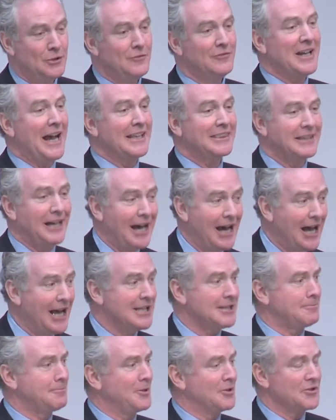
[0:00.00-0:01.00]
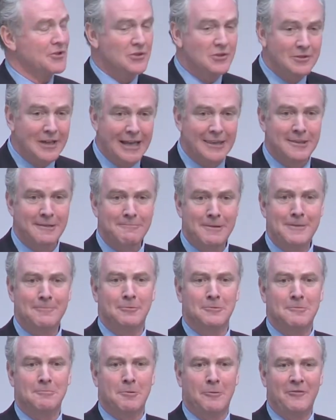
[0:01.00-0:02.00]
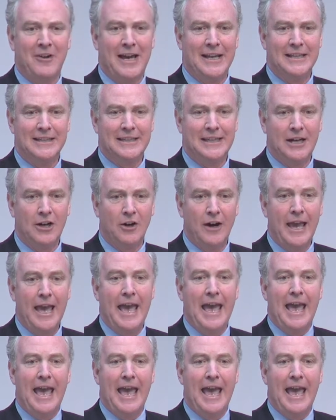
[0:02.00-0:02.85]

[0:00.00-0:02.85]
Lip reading: you've got the hospitals, you've got the people who are providing care.